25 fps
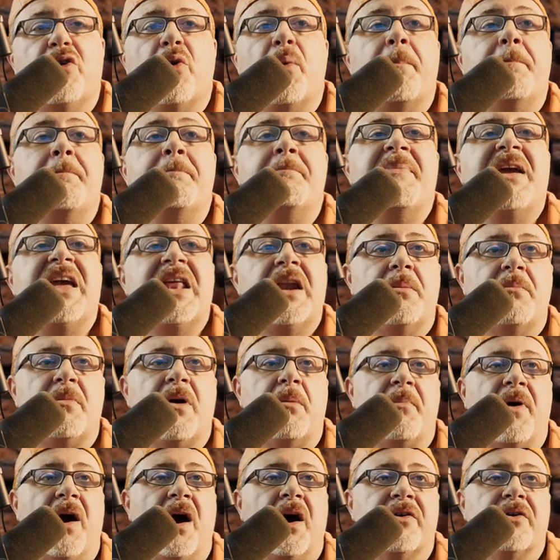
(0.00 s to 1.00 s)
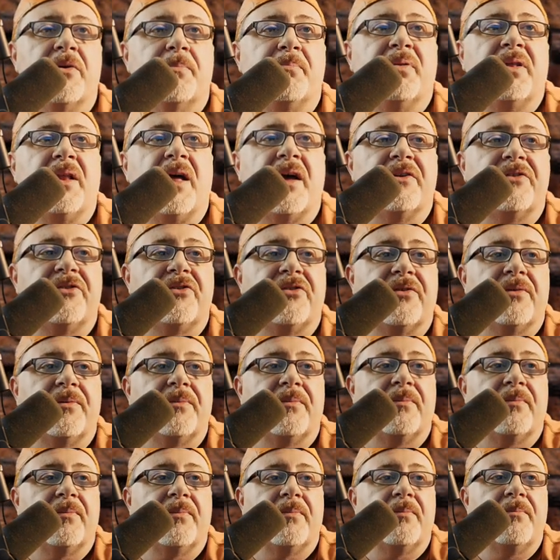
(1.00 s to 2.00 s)
you, minimum 100 plus,
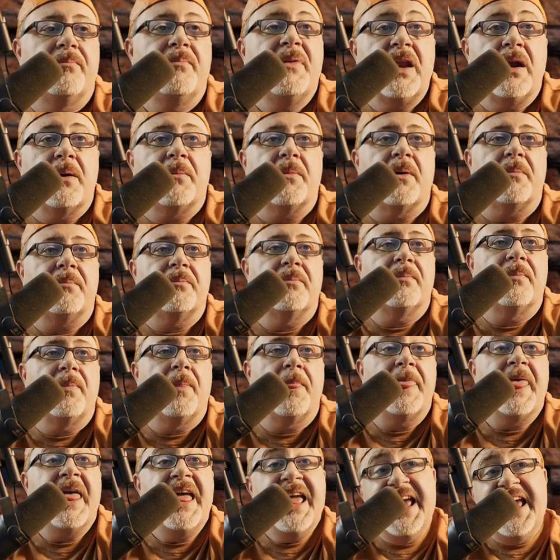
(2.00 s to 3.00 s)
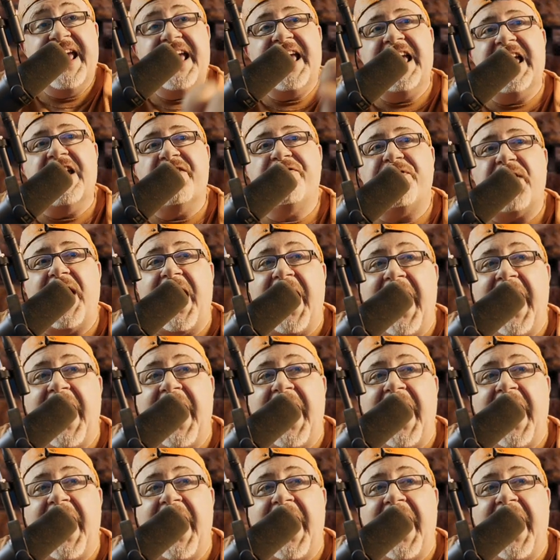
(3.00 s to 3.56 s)
minimum. If